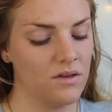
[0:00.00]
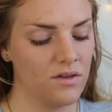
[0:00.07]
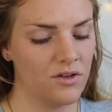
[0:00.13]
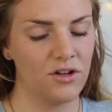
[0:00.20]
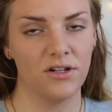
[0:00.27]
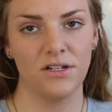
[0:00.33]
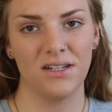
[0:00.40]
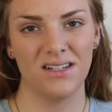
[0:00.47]
It's
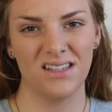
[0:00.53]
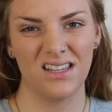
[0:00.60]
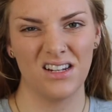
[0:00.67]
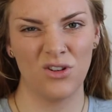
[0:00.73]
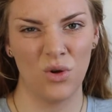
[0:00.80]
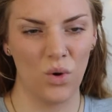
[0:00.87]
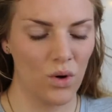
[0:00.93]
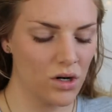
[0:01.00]
turning a
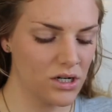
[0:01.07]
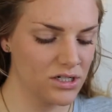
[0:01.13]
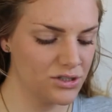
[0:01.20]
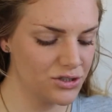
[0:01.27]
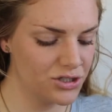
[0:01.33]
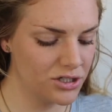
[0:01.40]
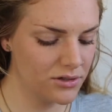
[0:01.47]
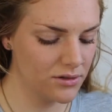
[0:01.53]
little
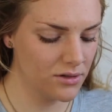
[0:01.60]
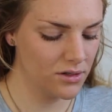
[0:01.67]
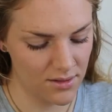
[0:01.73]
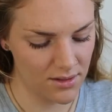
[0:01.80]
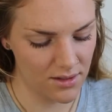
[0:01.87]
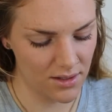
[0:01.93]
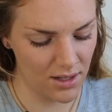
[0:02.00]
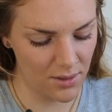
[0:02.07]
orange.
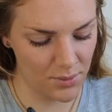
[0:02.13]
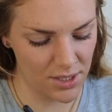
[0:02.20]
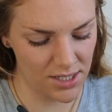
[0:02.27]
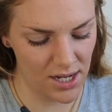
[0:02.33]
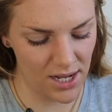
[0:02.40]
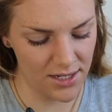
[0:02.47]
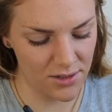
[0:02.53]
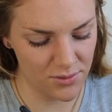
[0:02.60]
I mean,
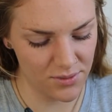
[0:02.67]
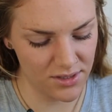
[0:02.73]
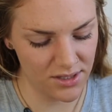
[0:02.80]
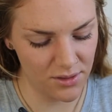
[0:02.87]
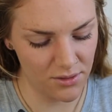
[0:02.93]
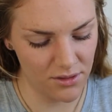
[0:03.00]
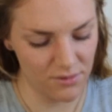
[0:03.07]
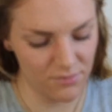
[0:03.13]
I don't
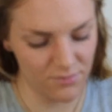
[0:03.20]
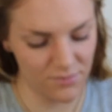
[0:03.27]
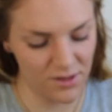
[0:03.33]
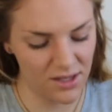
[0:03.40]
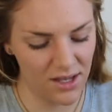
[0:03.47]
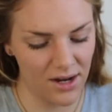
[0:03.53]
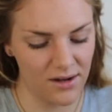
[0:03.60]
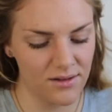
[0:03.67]
really
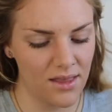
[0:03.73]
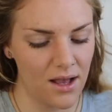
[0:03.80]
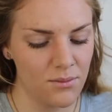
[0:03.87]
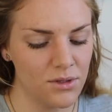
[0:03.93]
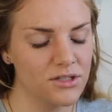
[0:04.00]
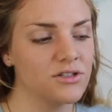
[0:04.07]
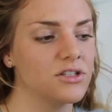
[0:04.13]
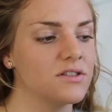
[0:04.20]
care that
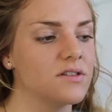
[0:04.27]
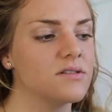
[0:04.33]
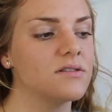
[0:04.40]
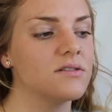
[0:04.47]
much because